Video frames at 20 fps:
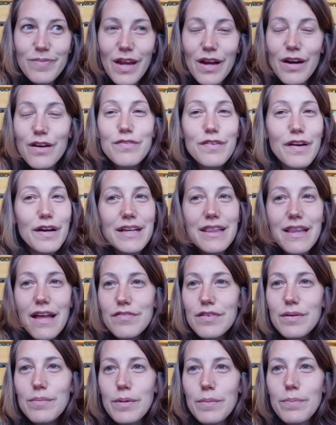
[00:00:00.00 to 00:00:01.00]
are very
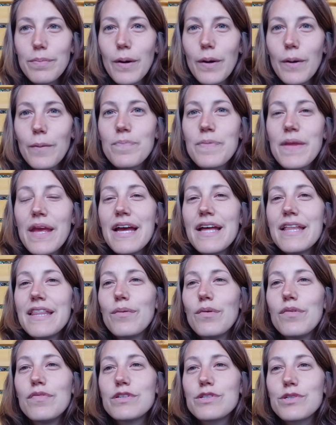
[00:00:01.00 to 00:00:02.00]
loving people
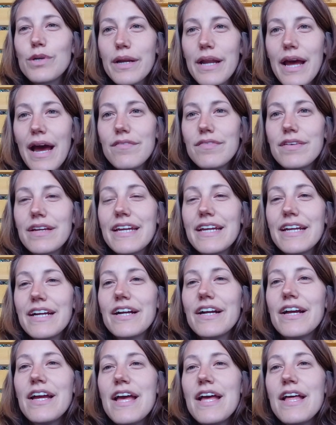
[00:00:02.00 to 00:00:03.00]
that we've enjoyed having
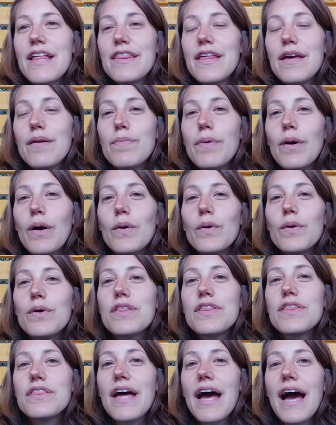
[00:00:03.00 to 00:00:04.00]
here. They
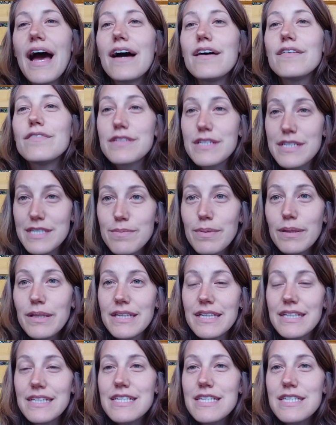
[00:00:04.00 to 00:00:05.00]
both have
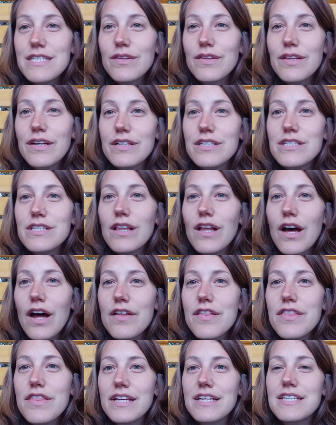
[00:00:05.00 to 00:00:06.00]
disabilities, so there's a lot
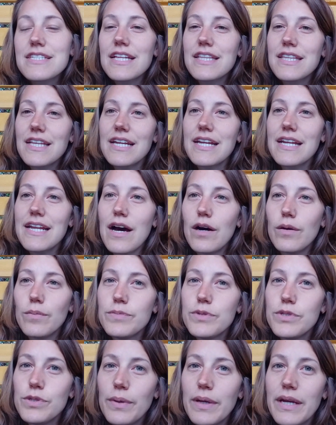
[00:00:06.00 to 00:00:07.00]
of things that they need
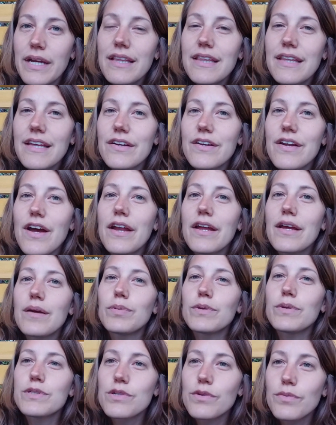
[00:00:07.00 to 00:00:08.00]
help doing. They're not
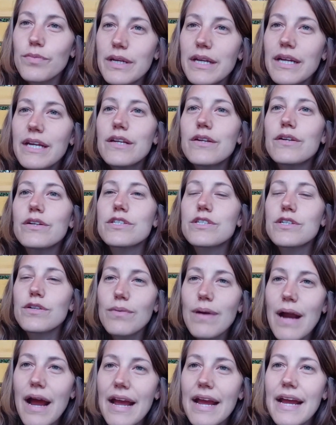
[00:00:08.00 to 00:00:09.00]
able to read or to
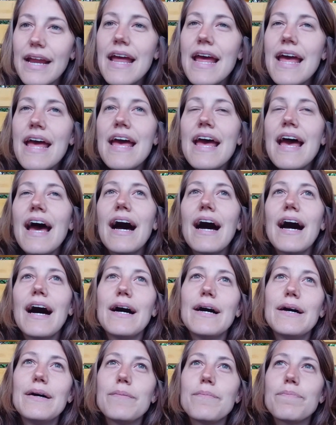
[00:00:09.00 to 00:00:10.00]
write.
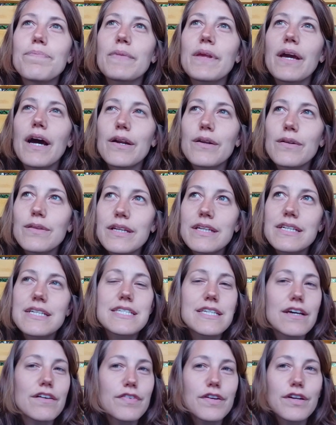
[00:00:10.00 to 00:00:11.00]
Um, Carolina
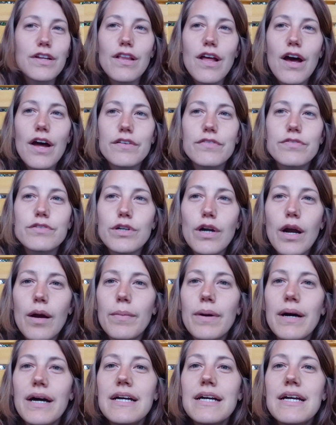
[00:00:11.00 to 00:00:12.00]
suffered a lot of
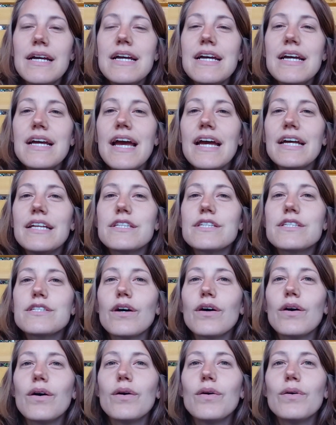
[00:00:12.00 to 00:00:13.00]
trauma, and
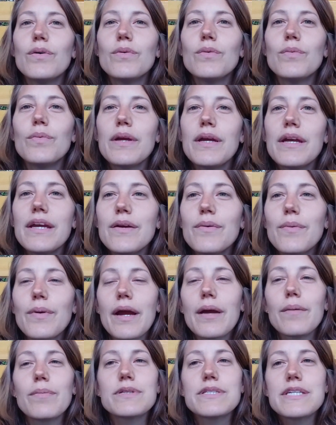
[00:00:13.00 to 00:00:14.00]
so we were
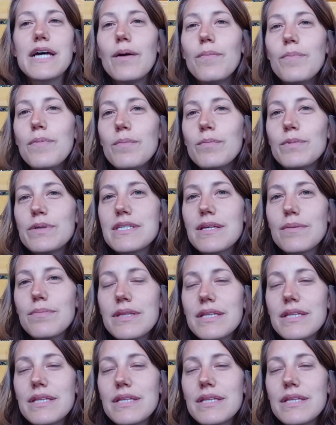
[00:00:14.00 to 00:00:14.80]
able to help them with some of